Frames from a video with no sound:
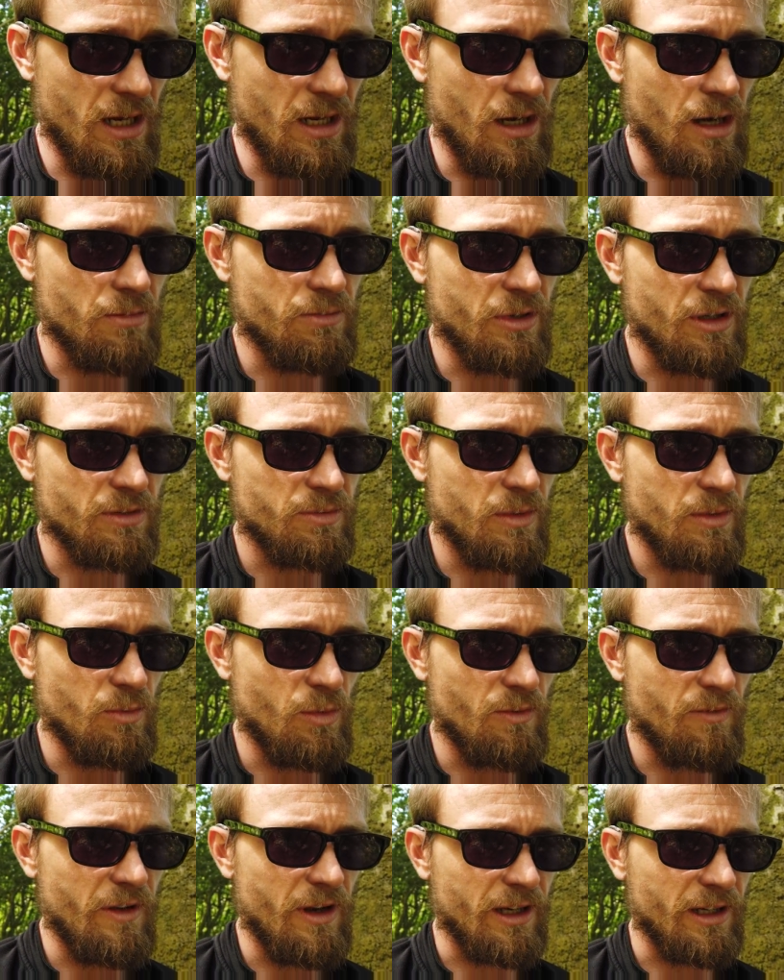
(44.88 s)
And I've just
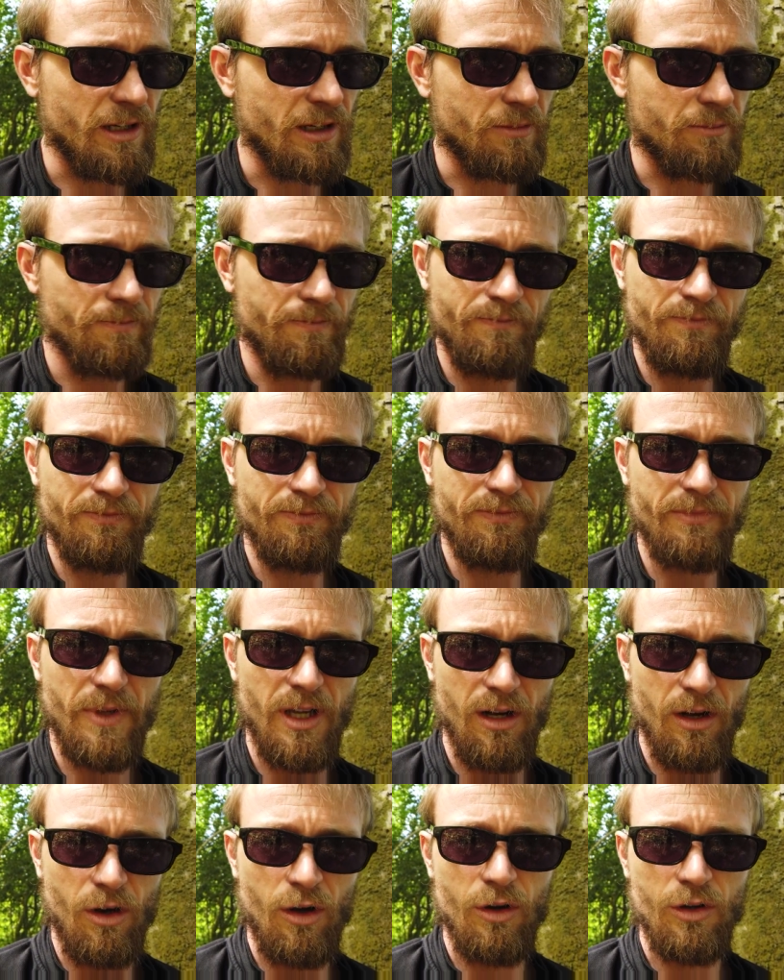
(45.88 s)
been reflecting
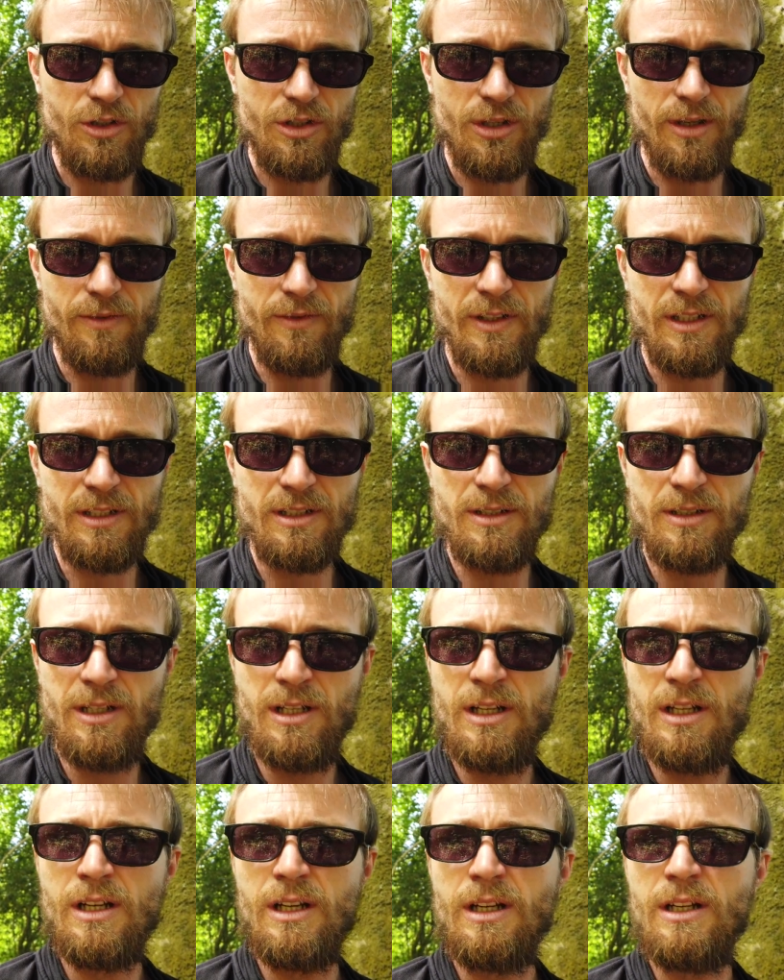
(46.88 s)
a lot on certain things,
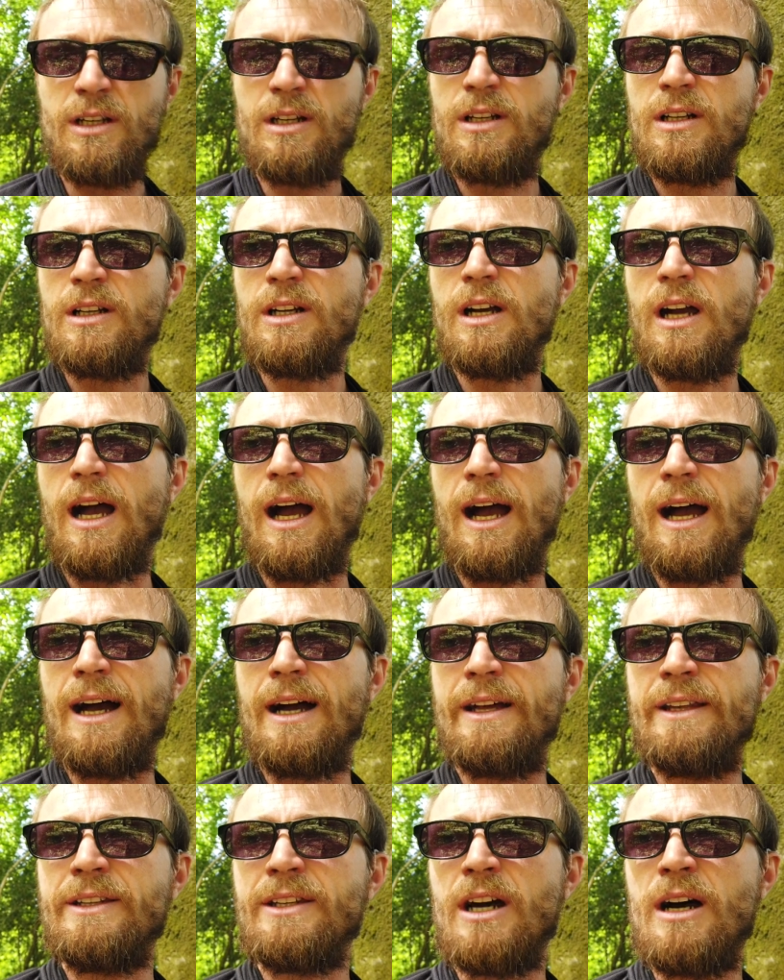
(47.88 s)

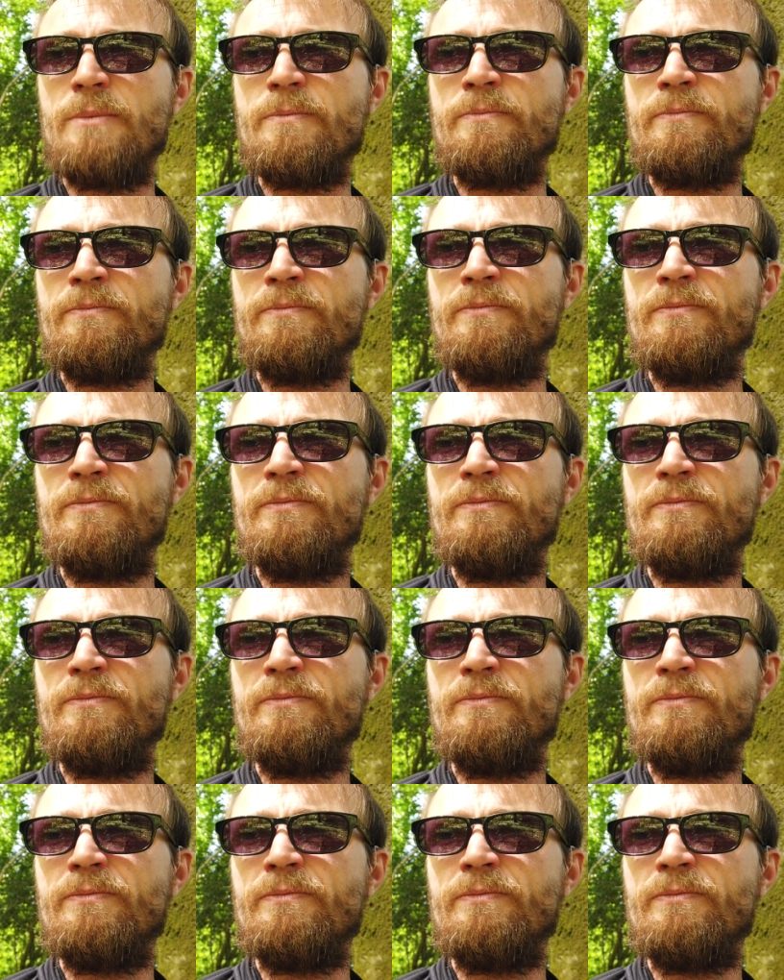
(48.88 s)
and